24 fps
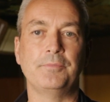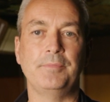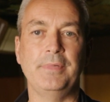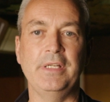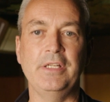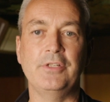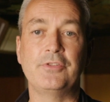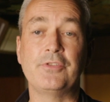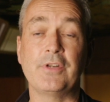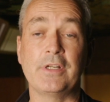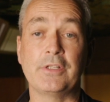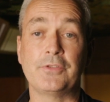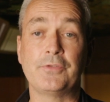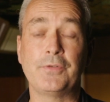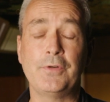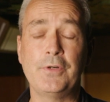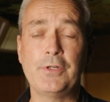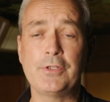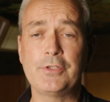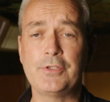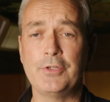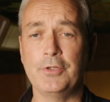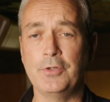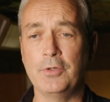been
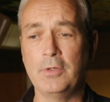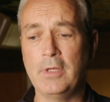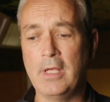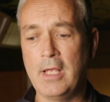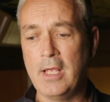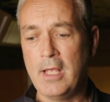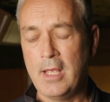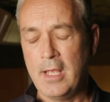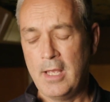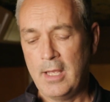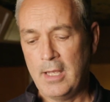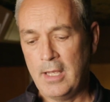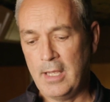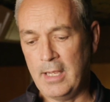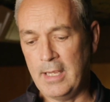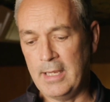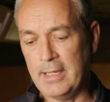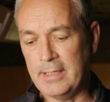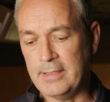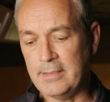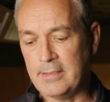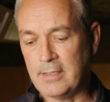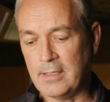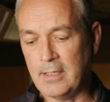transferred to.
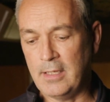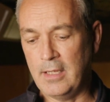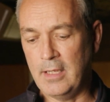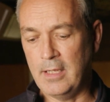And